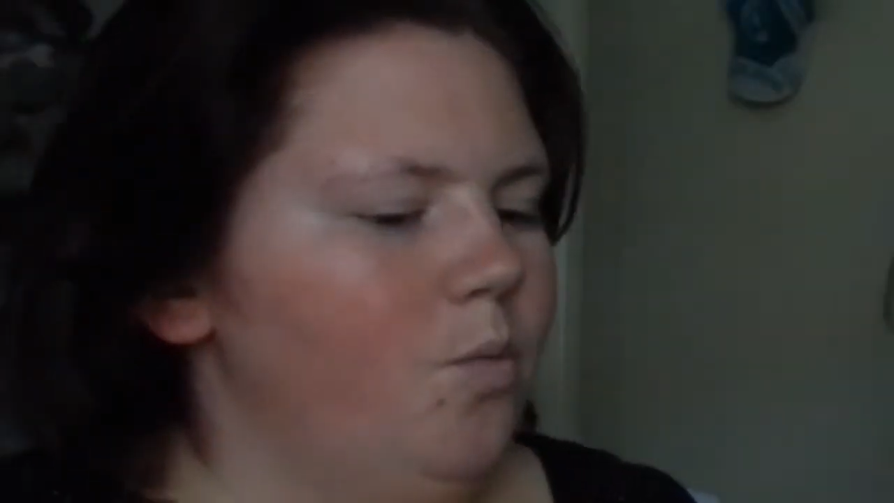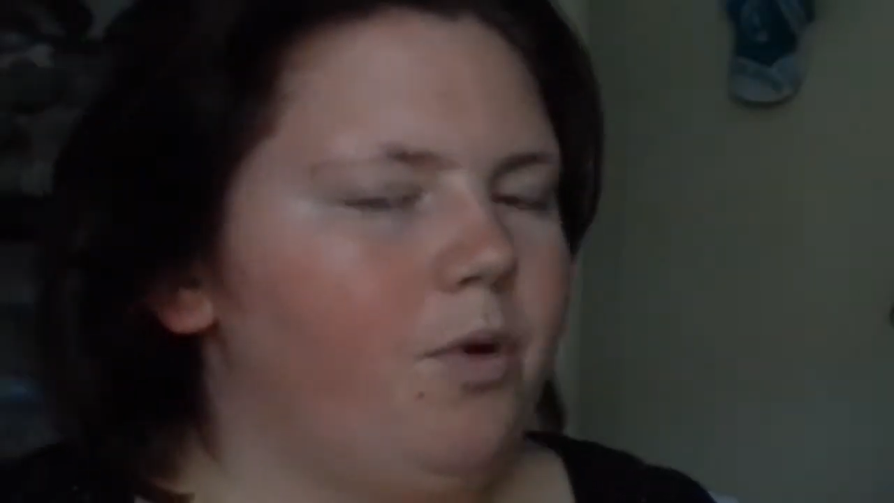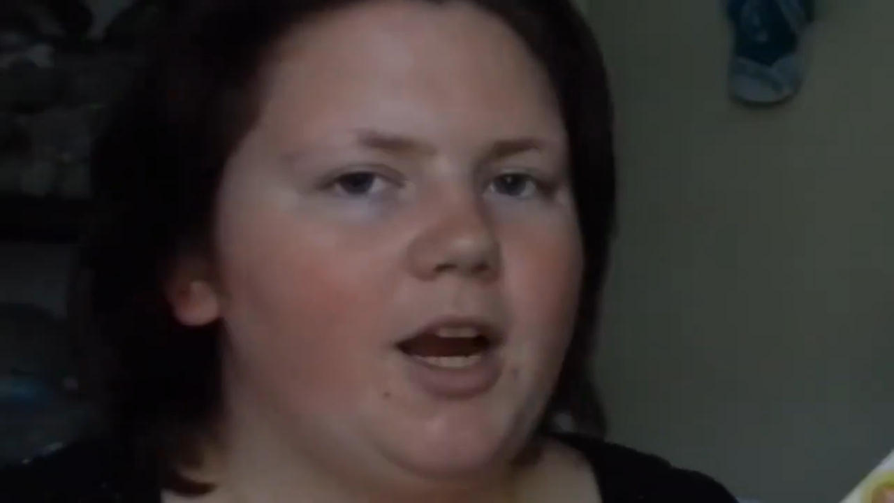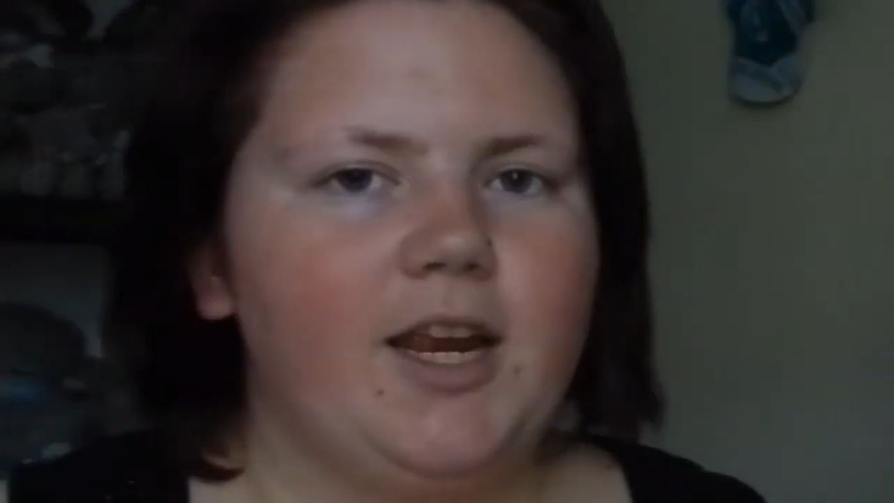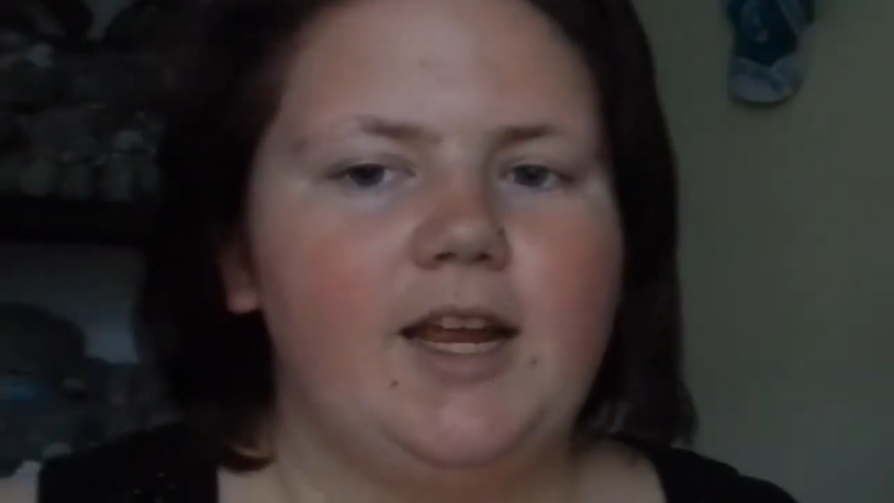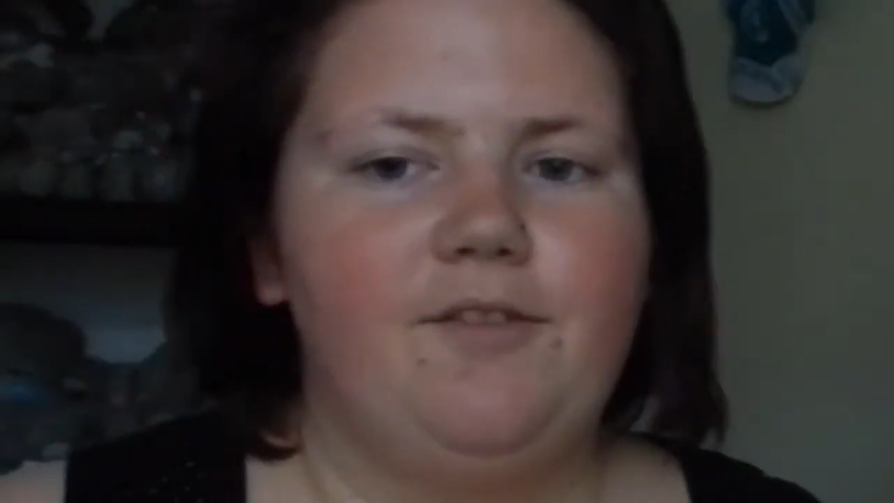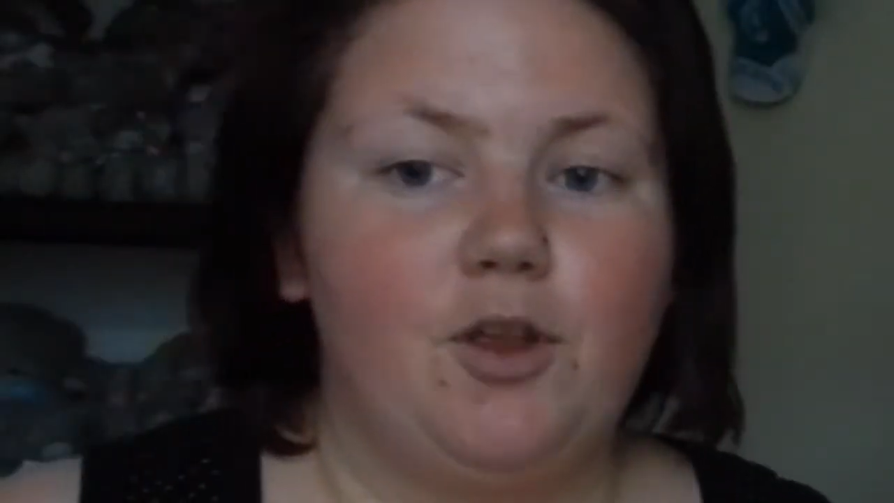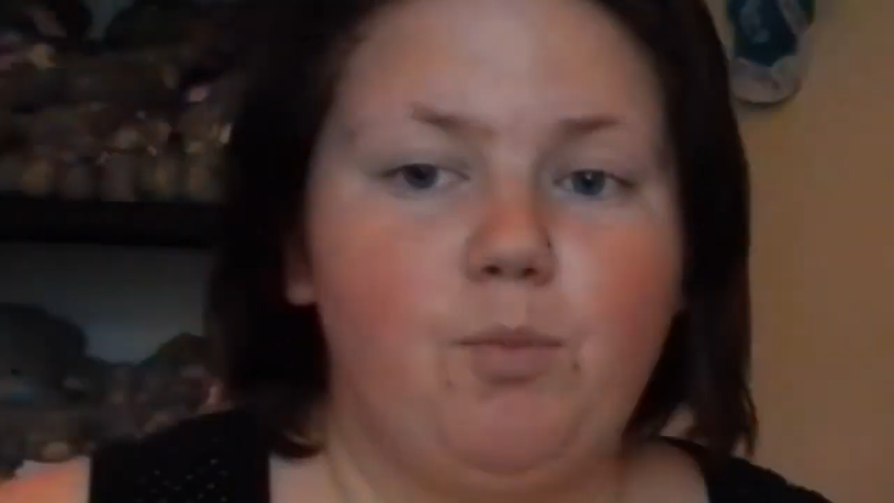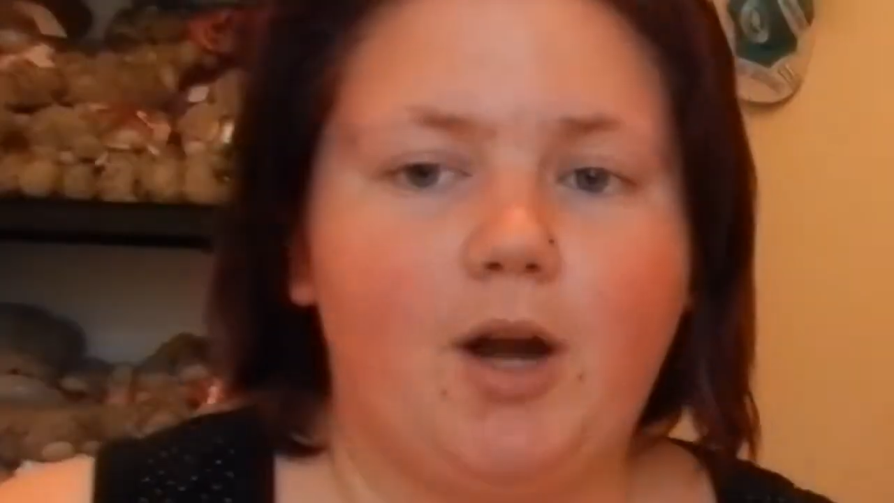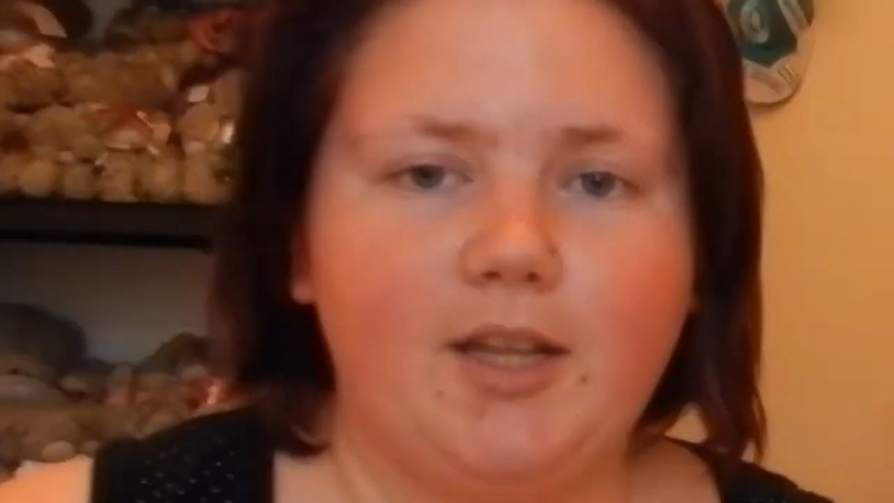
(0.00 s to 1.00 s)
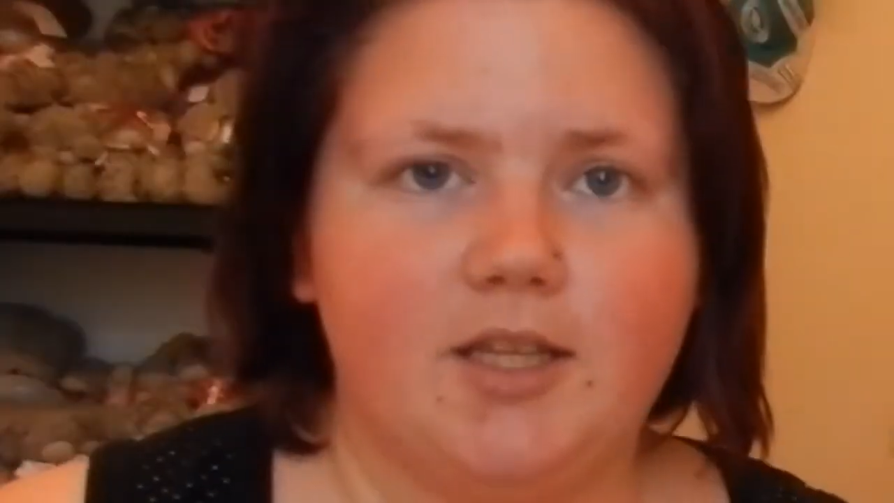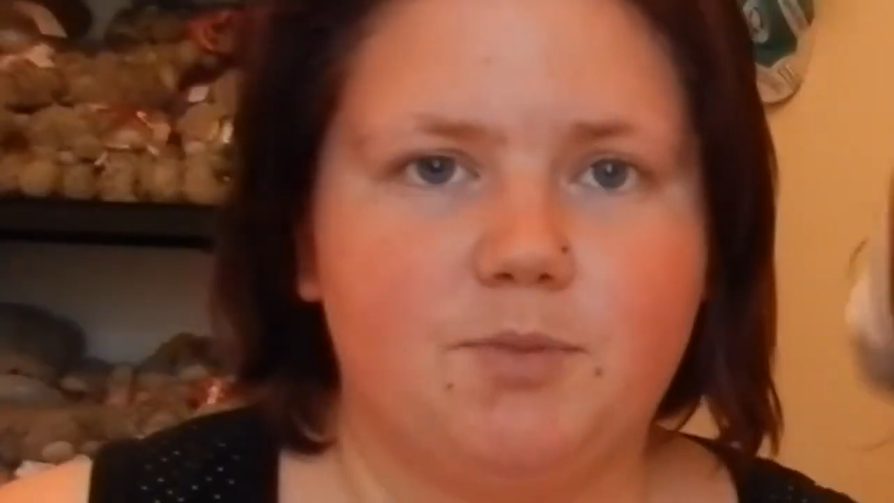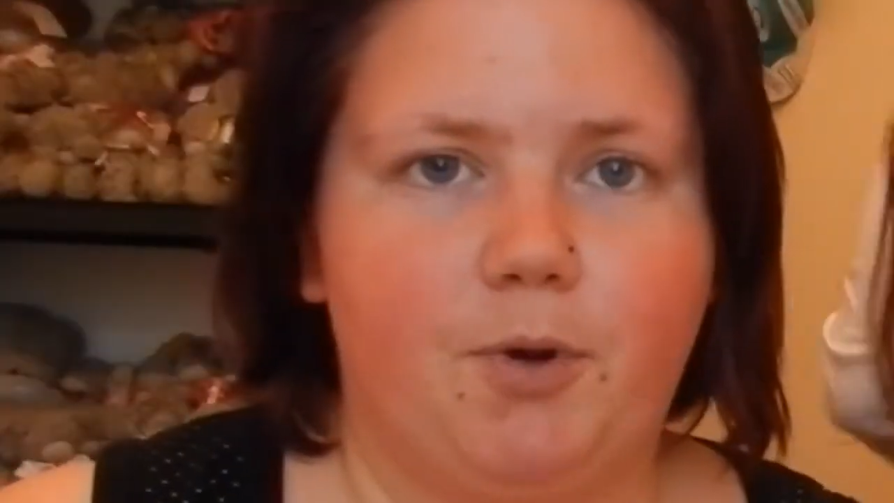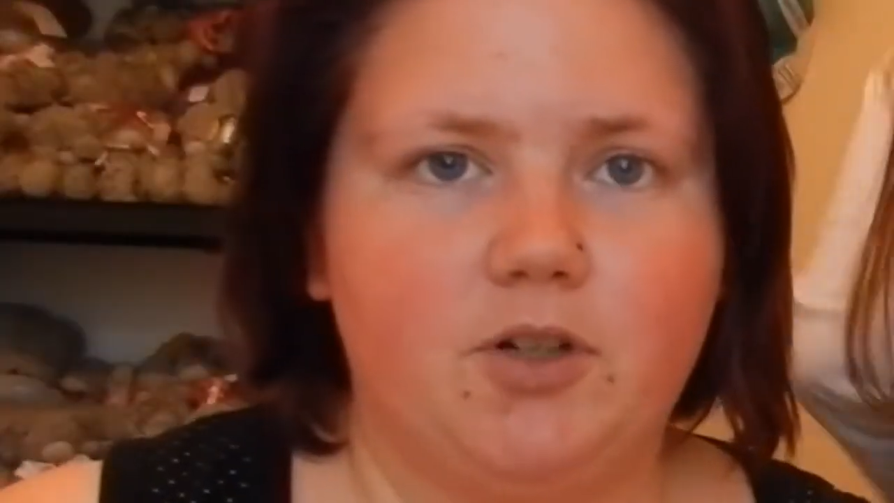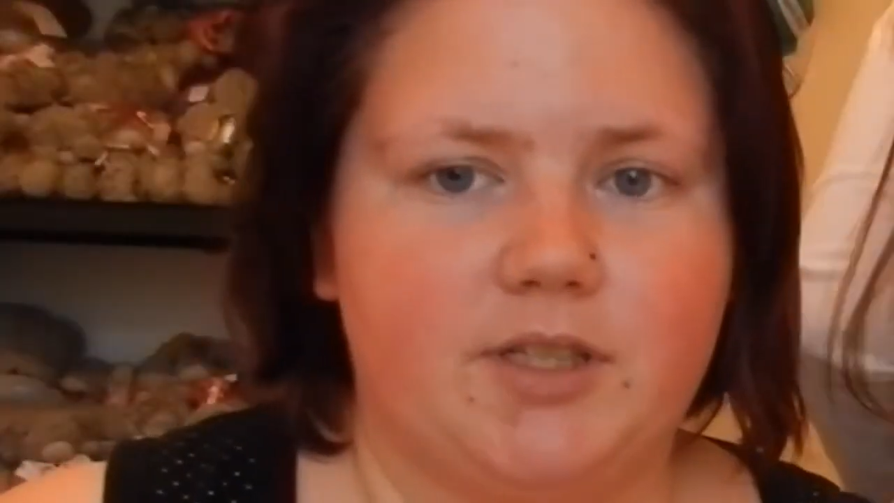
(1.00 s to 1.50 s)
break this
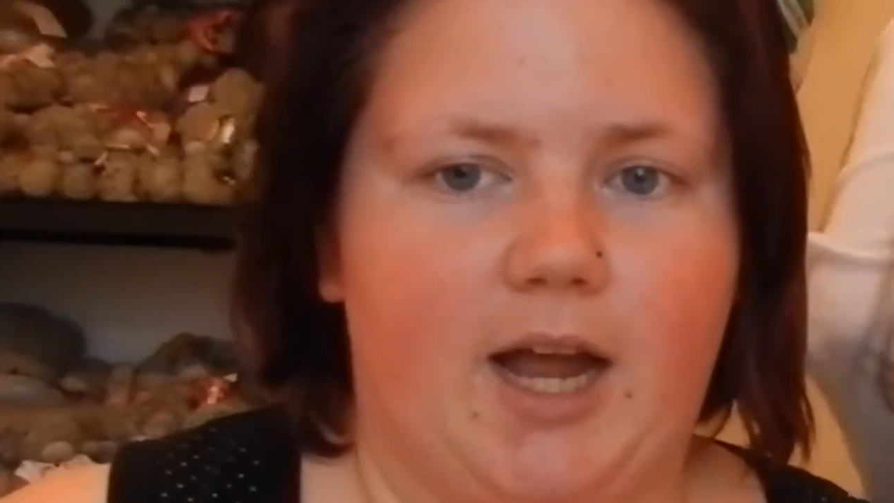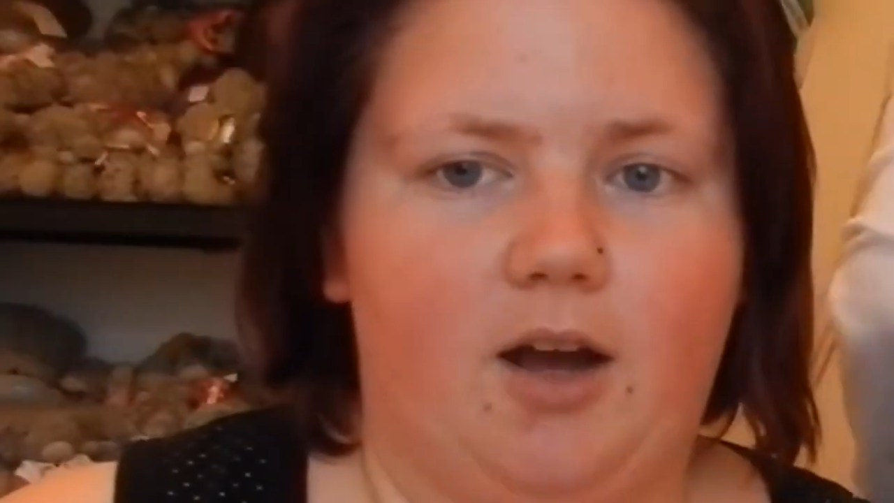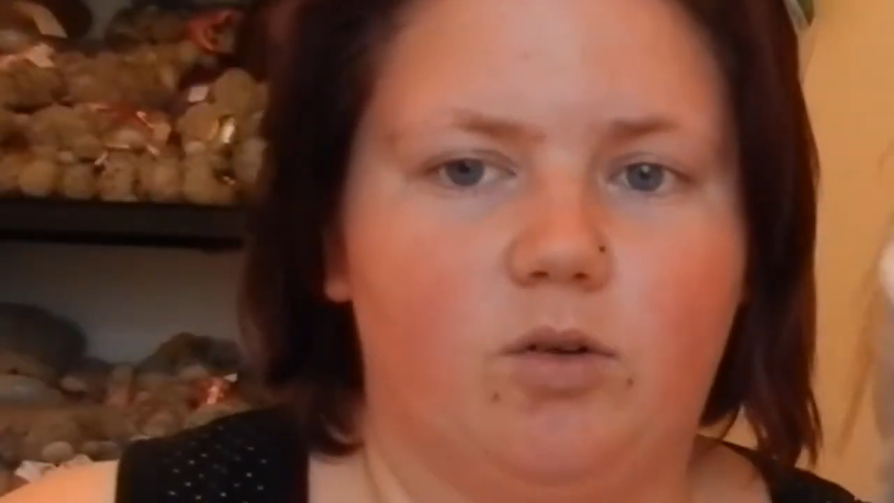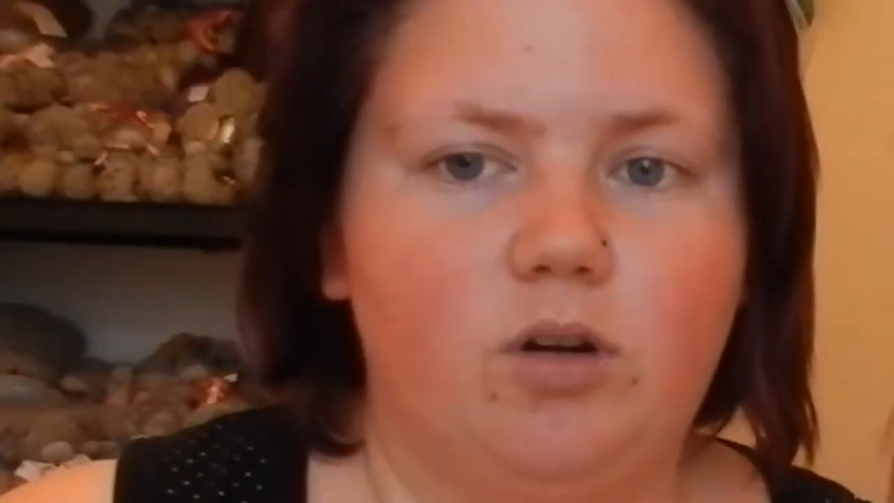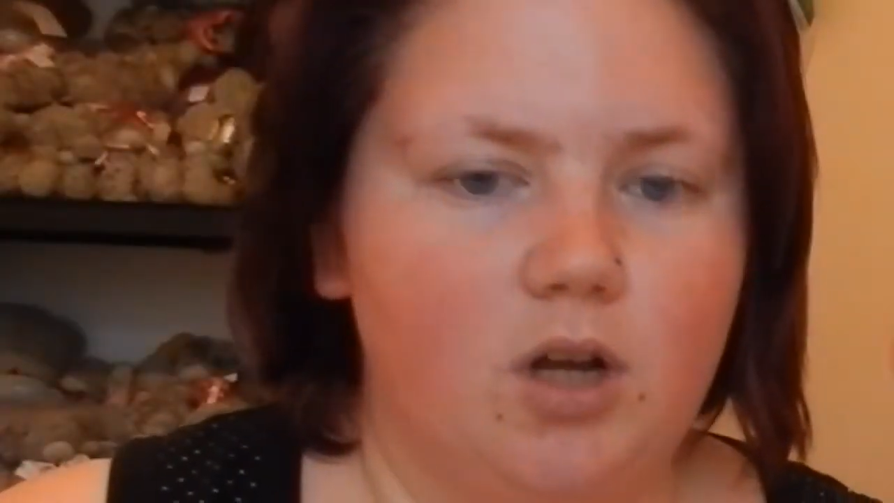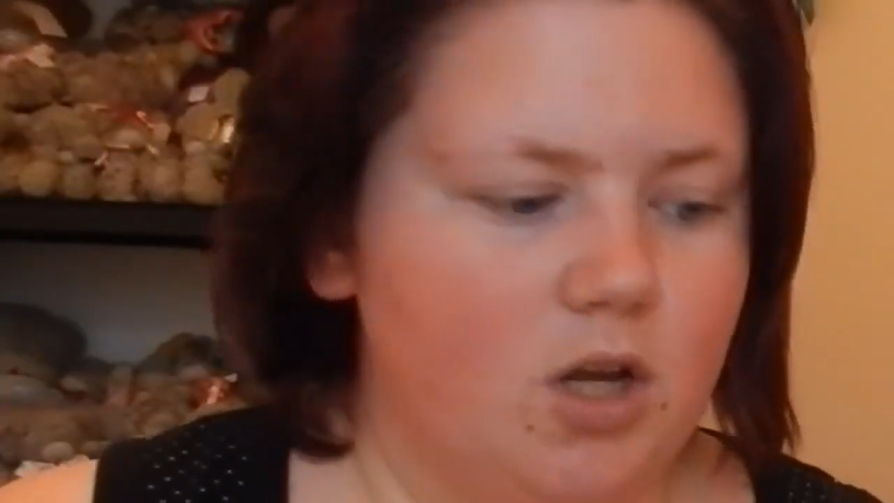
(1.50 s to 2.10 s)
box down,